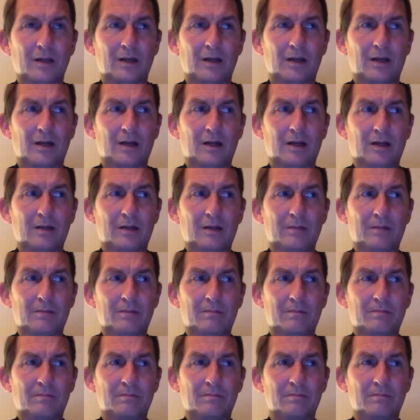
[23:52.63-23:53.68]

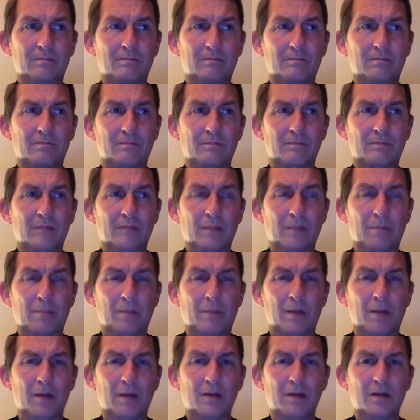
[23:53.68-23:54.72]
Um,
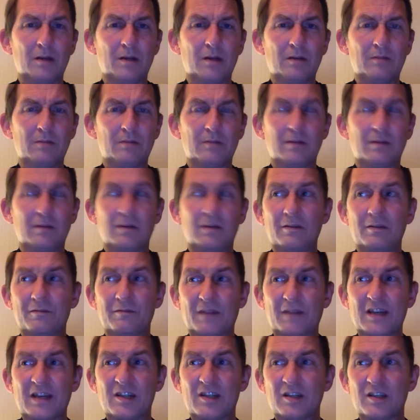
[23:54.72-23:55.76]
murder,
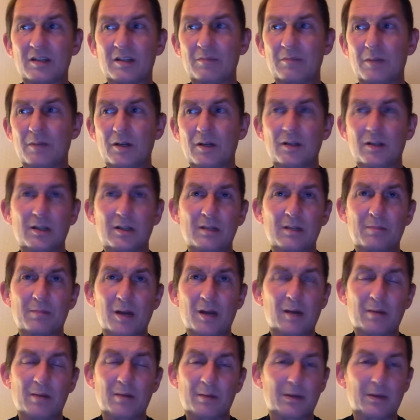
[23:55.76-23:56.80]
Fenton murder,
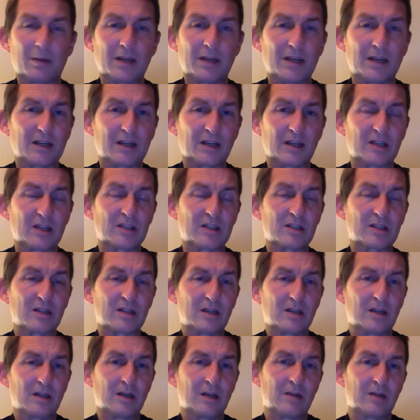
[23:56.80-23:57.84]
blah blah blah headlines.
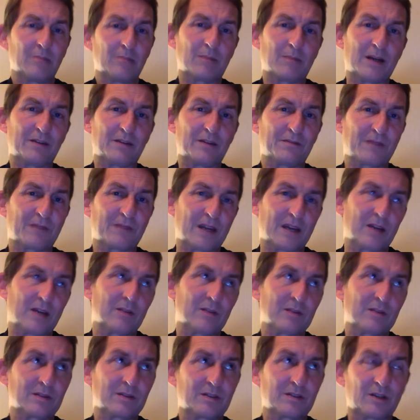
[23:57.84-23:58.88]
Man
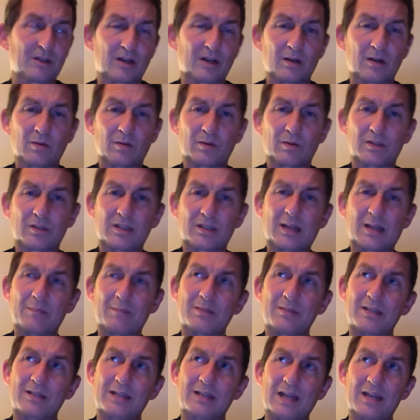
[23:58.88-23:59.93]
found, you know, or stabbed
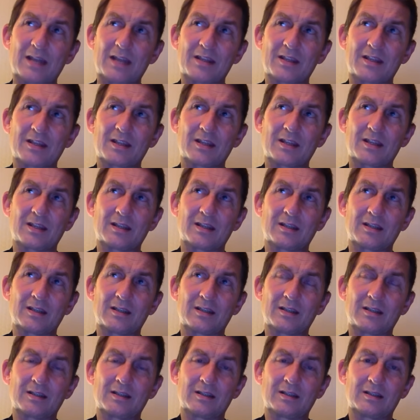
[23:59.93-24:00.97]
to death,
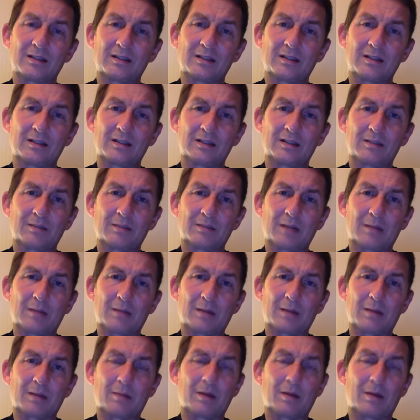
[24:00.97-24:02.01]
blah
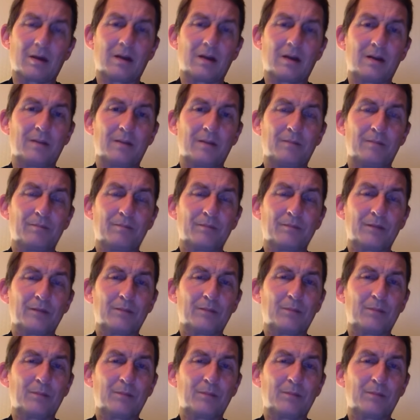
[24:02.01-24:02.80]
blah blah. And